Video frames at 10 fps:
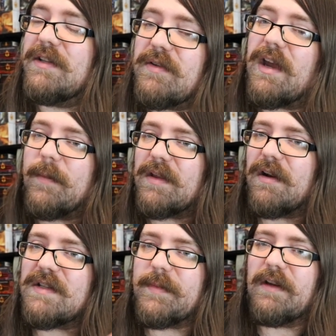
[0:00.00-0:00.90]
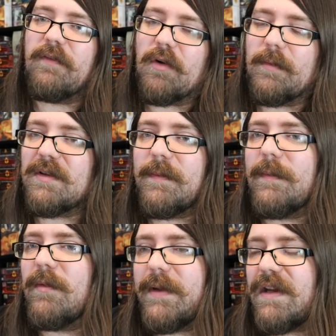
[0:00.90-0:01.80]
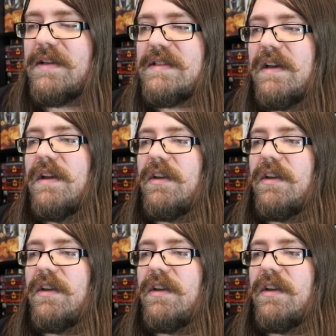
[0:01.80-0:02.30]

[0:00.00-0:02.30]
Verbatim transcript: I do care about the cards being affordable to people because,